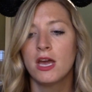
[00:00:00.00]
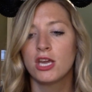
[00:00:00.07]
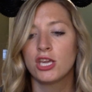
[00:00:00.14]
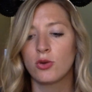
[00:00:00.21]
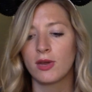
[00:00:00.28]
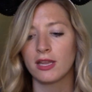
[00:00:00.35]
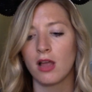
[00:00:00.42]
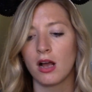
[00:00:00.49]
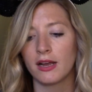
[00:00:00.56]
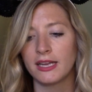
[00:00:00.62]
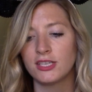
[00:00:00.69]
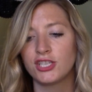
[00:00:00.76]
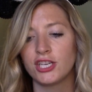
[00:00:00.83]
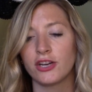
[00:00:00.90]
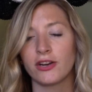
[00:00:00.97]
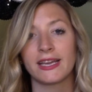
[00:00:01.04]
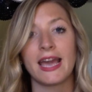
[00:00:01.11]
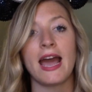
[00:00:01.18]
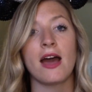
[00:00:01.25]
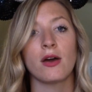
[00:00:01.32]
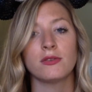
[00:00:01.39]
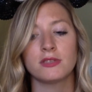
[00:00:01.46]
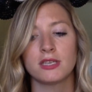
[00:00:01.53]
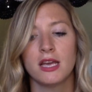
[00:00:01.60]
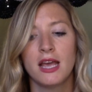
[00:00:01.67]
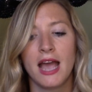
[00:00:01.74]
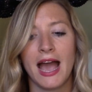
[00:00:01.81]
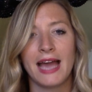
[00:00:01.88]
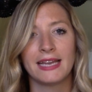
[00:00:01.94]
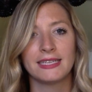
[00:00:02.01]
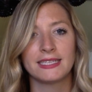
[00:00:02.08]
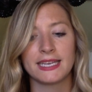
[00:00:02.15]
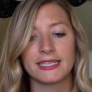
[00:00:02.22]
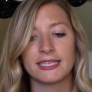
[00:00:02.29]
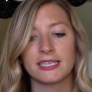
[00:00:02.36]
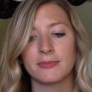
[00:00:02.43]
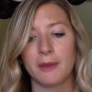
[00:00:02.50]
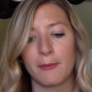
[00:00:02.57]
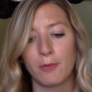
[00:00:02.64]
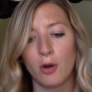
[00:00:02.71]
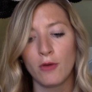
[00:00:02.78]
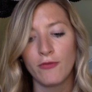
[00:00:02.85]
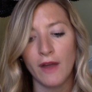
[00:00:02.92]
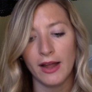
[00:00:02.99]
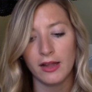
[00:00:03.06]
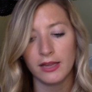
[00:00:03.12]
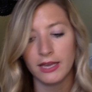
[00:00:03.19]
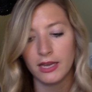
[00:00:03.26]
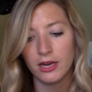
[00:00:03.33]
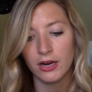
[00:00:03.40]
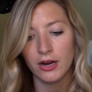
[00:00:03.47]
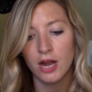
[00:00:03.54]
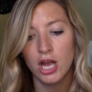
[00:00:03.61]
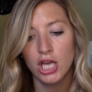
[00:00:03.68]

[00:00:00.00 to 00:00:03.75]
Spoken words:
you can log into your account and see it says my profile here.